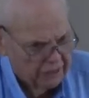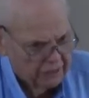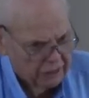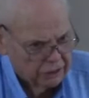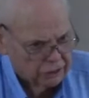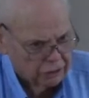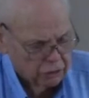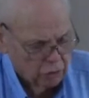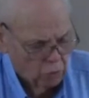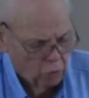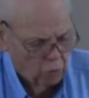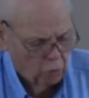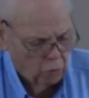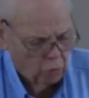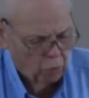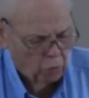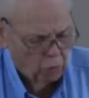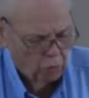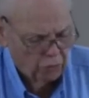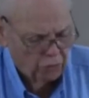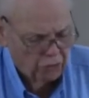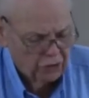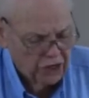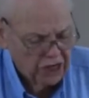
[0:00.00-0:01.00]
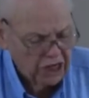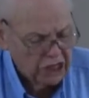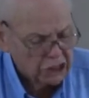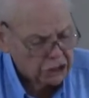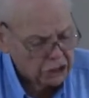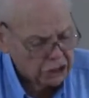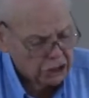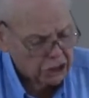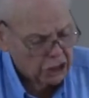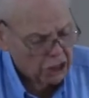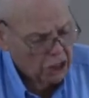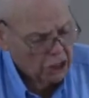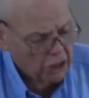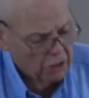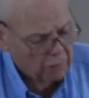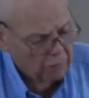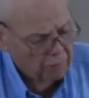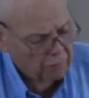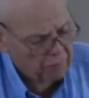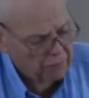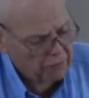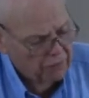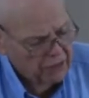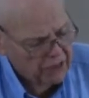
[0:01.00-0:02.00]
And so this
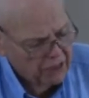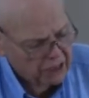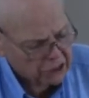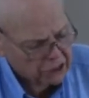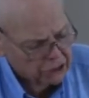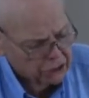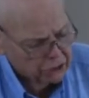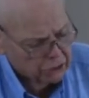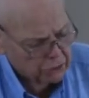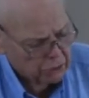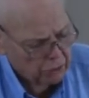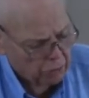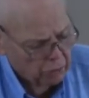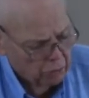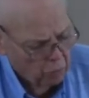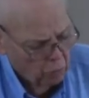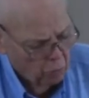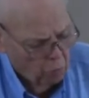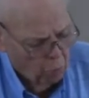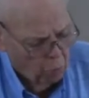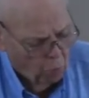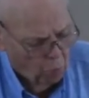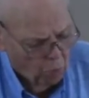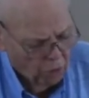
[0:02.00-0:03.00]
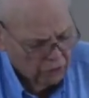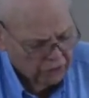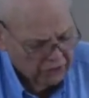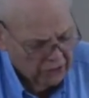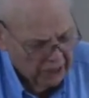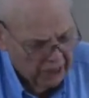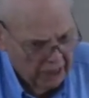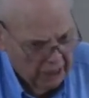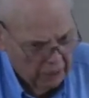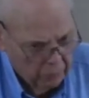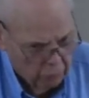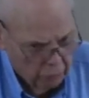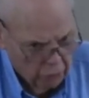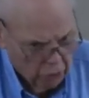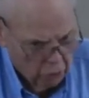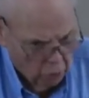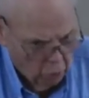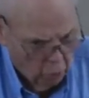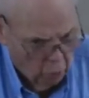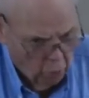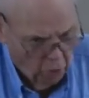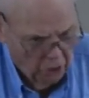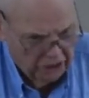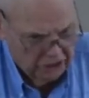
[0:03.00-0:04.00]
this what they
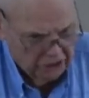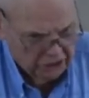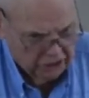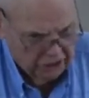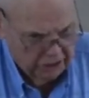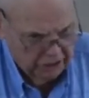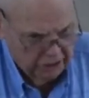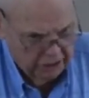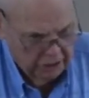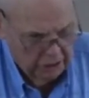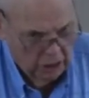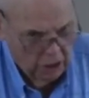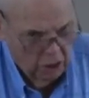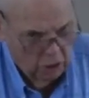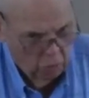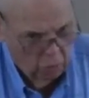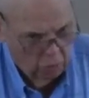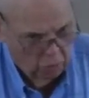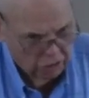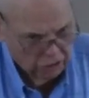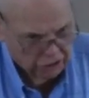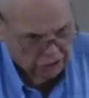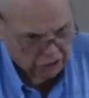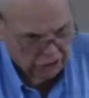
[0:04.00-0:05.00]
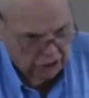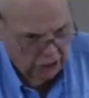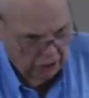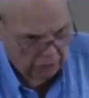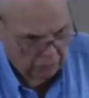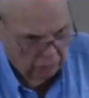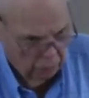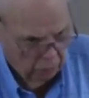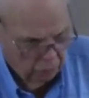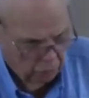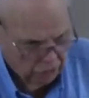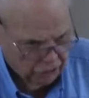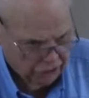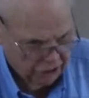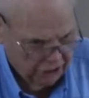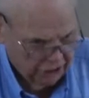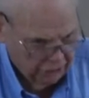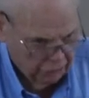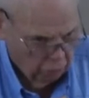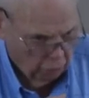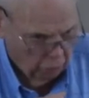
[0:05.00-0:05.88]
requested was was in the